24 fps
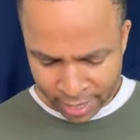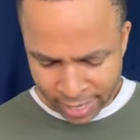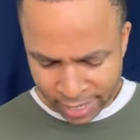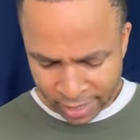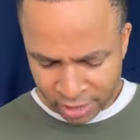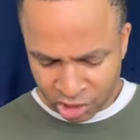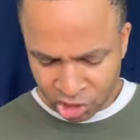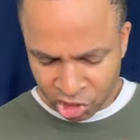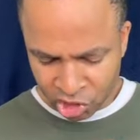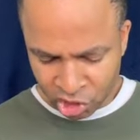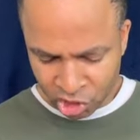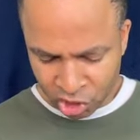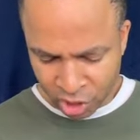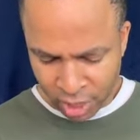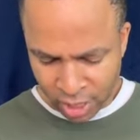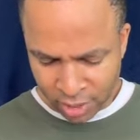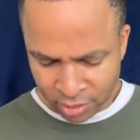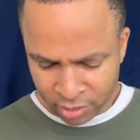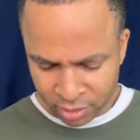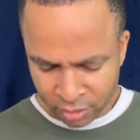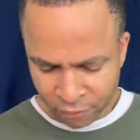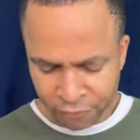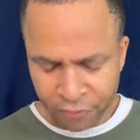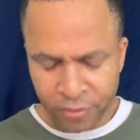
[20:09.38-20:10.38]
and
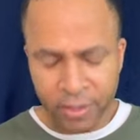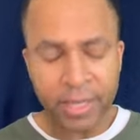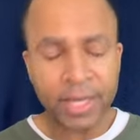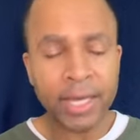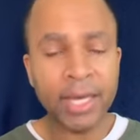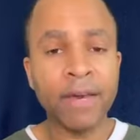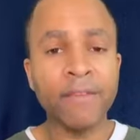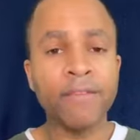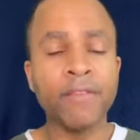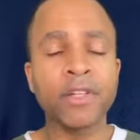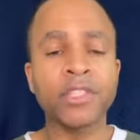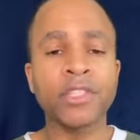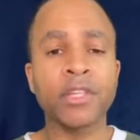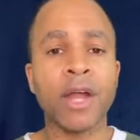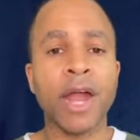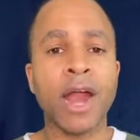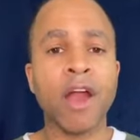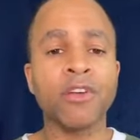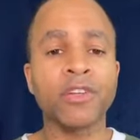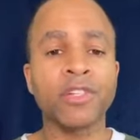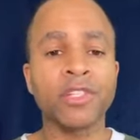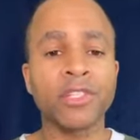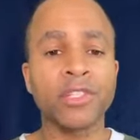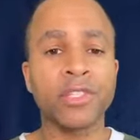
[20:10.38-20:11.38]
just to forgive us
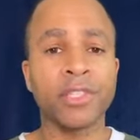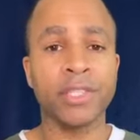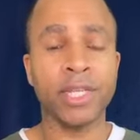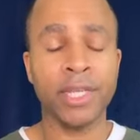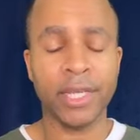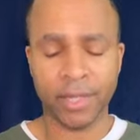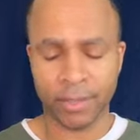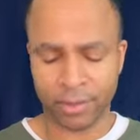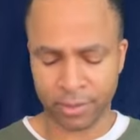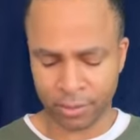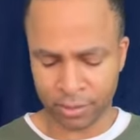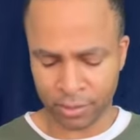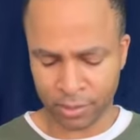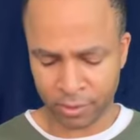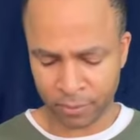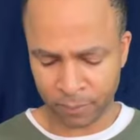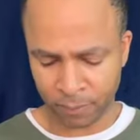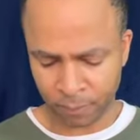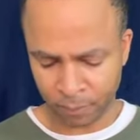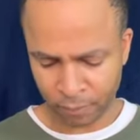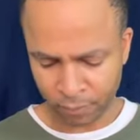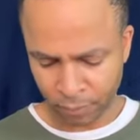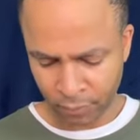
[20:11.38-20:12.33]
our sins